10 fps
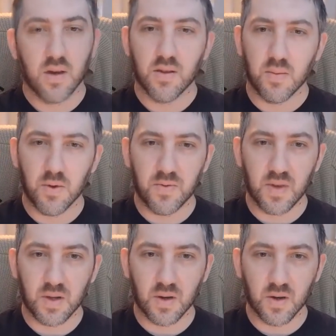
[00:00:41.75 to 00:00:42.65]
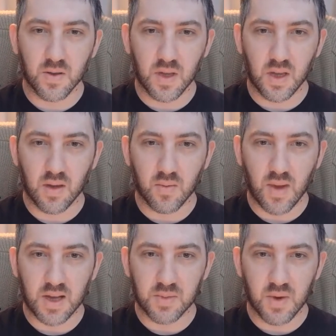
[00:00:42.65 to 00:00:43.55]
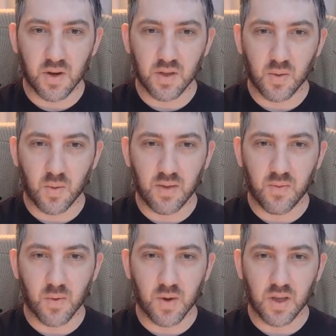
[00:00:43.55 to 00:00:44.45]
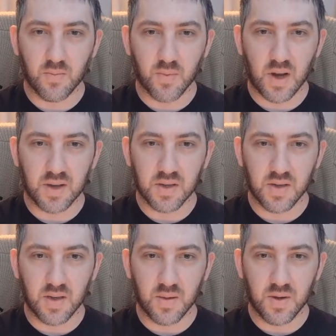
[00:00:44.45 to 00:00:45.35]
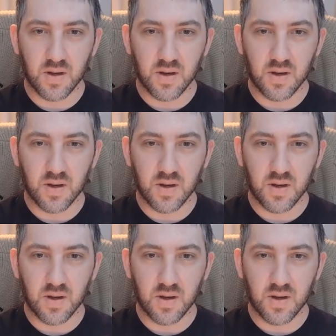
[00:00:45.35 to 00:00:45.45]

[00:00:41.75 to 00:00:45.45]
They both feature the Raspberry 2040 processing unit